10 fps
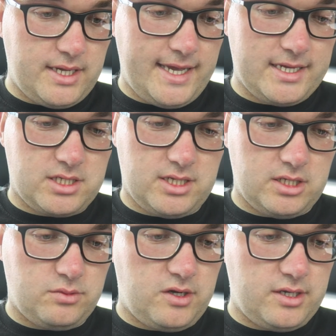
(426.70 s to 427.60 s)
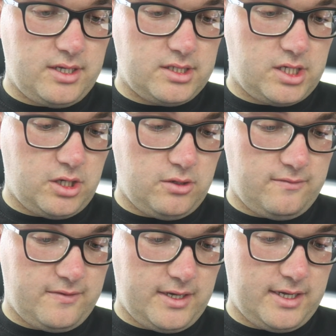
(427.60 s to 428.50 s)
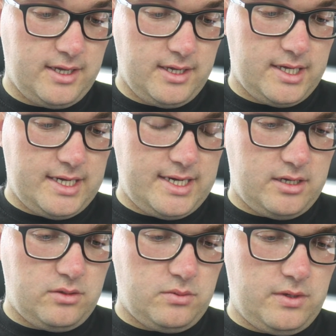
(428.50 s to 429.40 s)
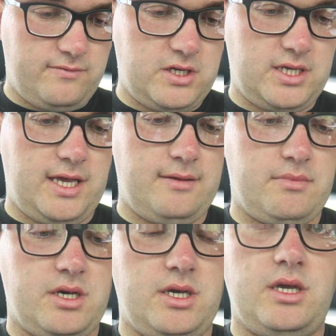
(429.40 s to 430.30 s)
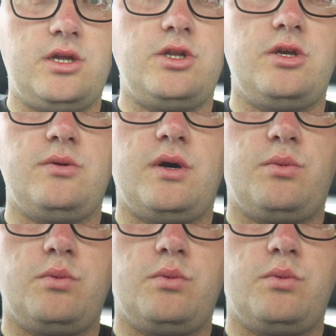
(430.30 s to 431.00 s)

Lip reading: my exercise one is over, and we've just hit my new